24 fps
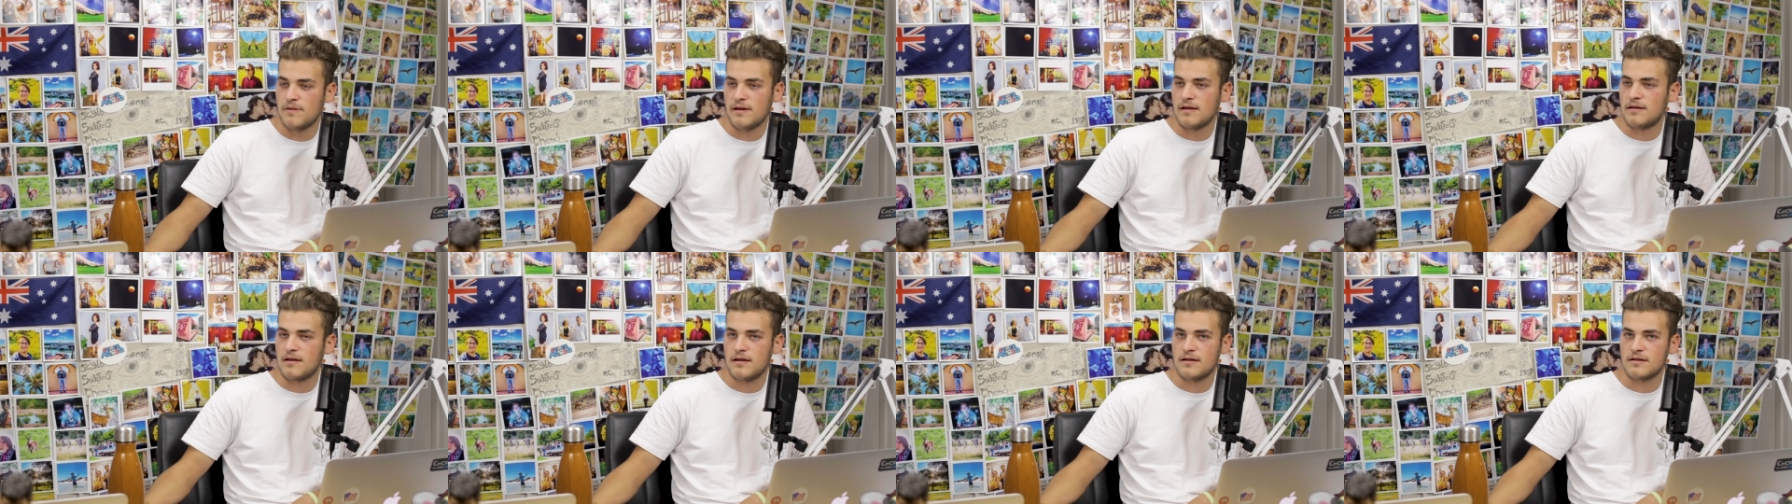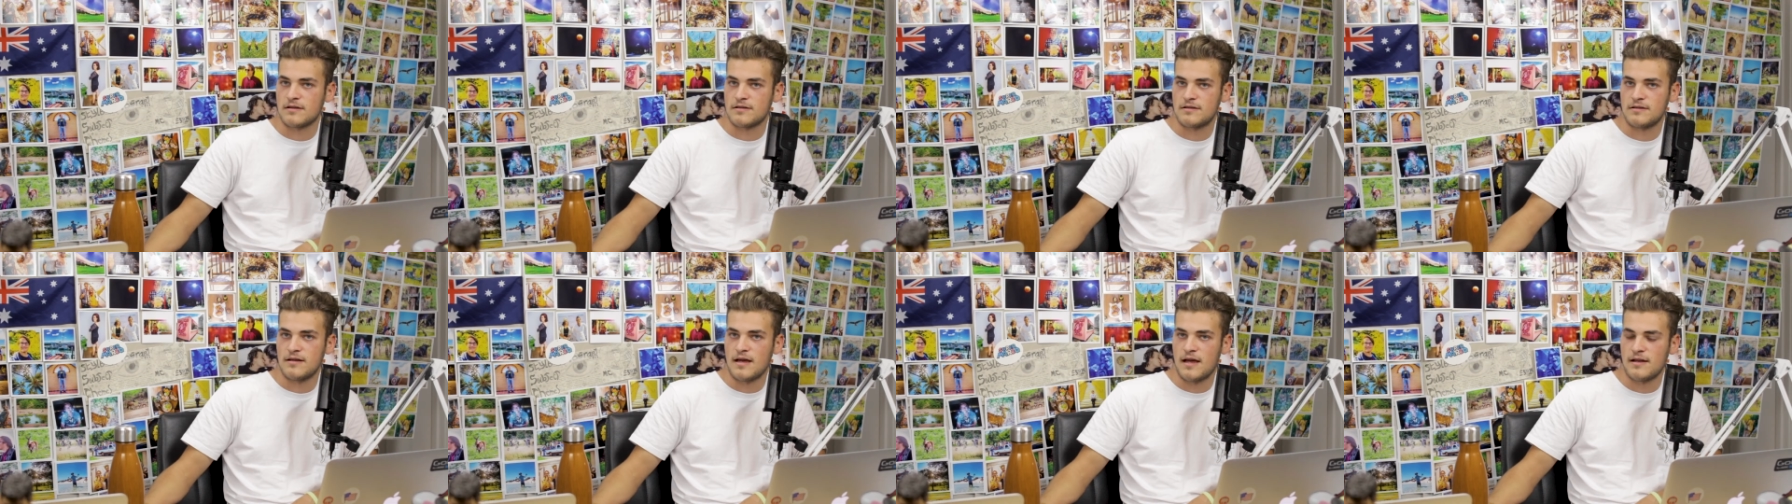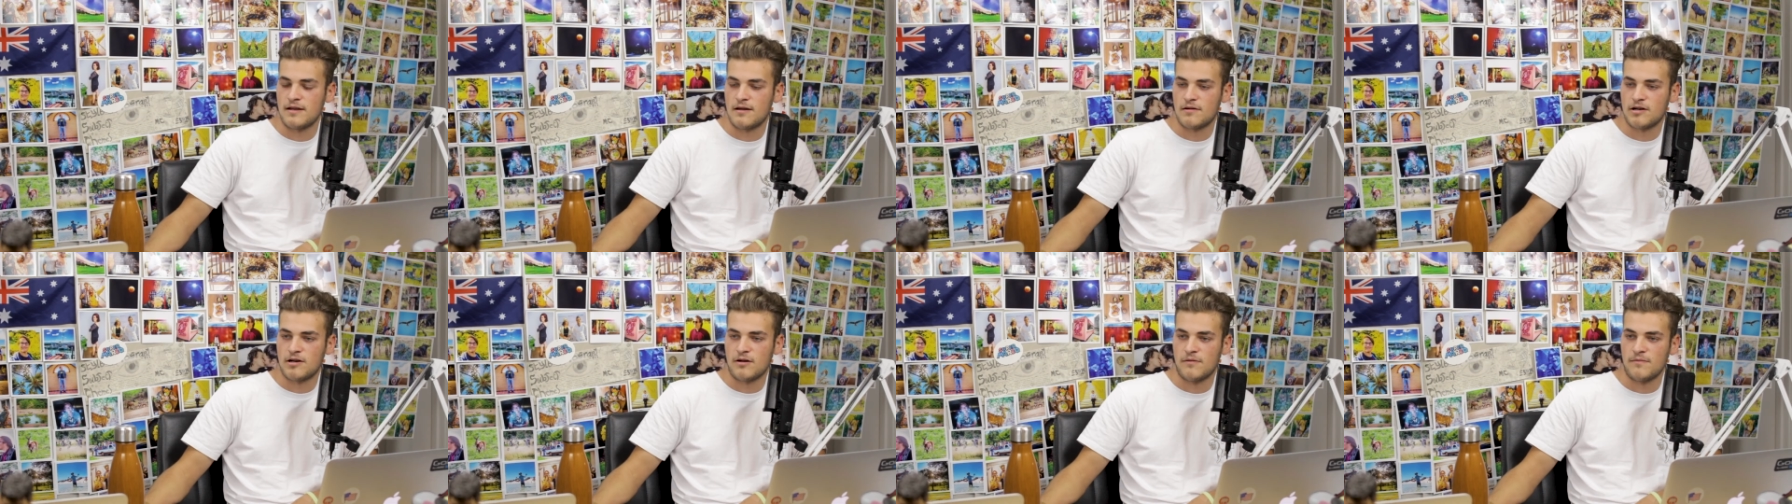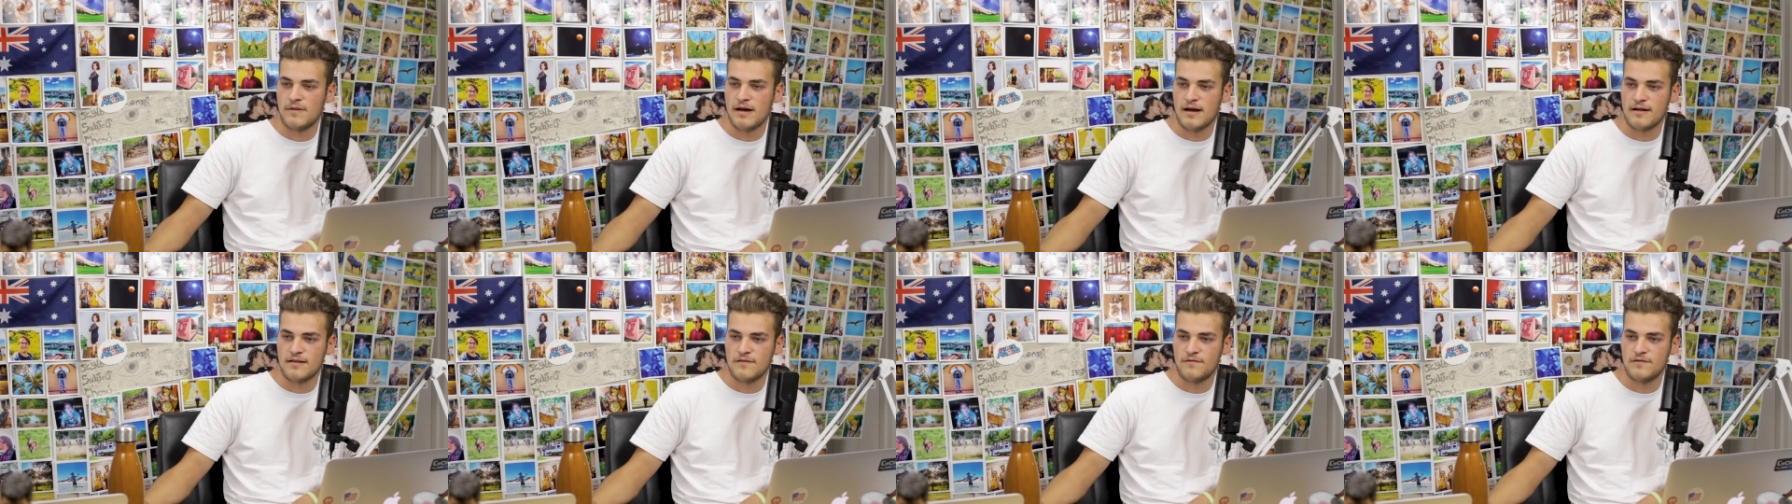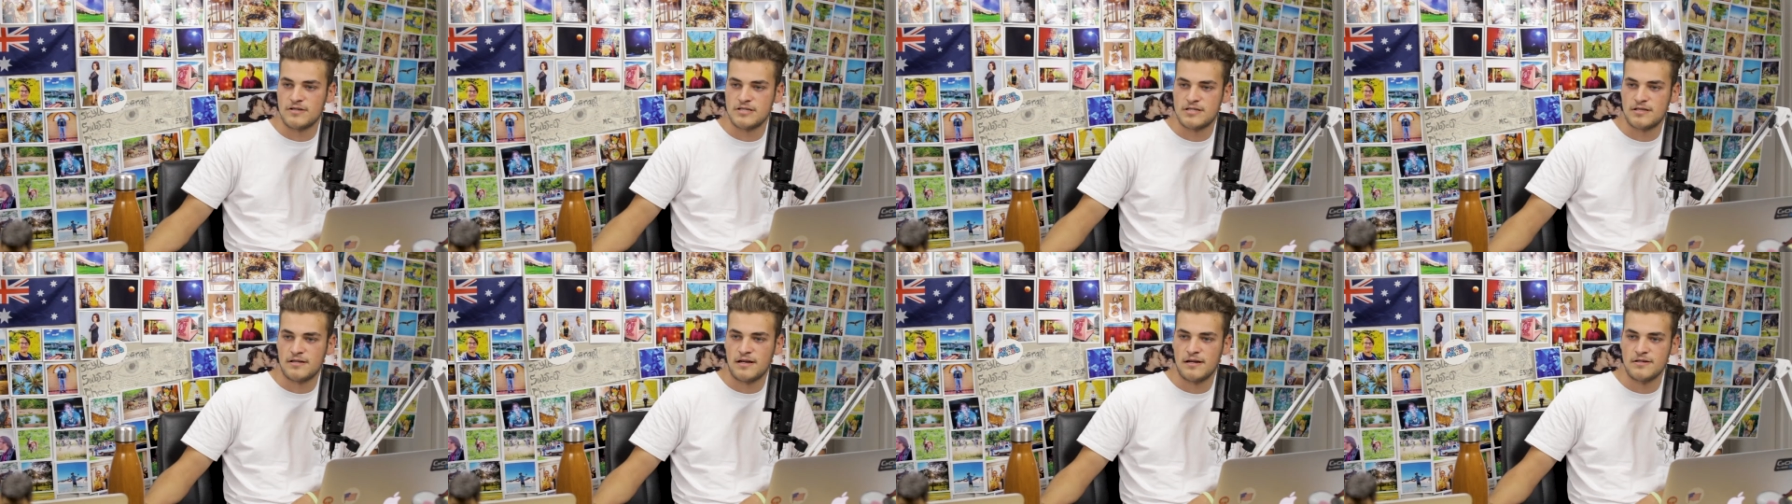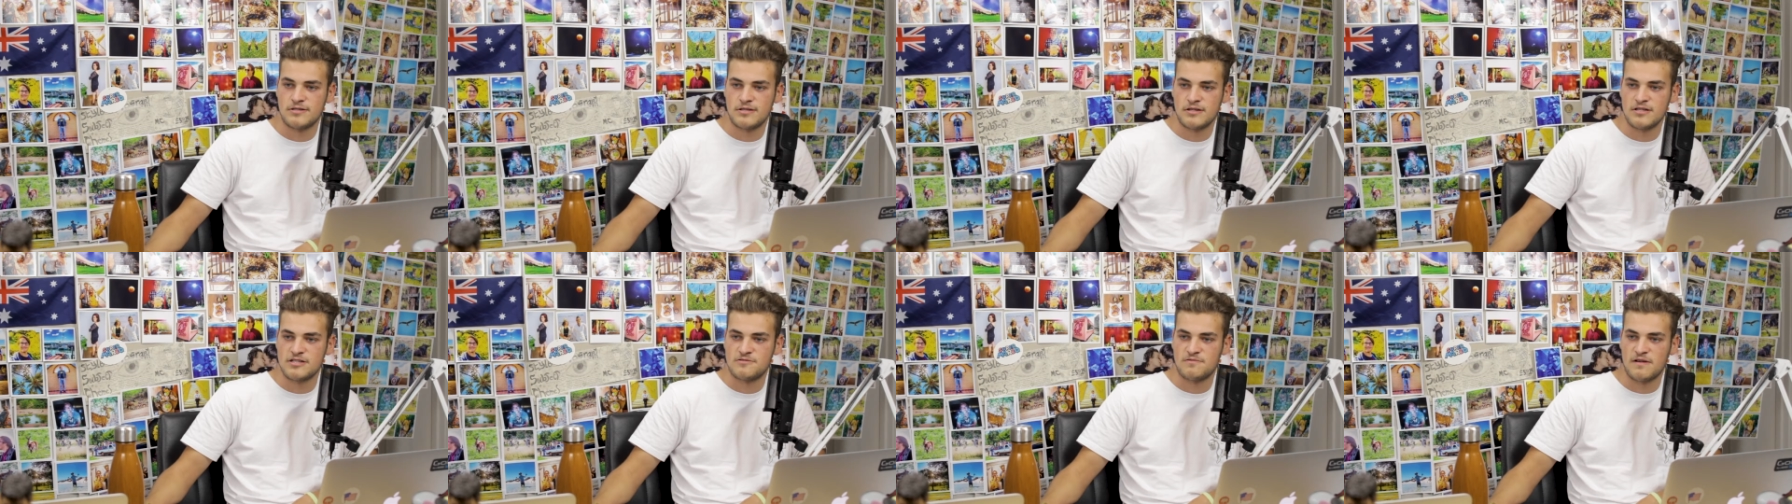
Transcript: but he didn't end up coming back because he finished like 2.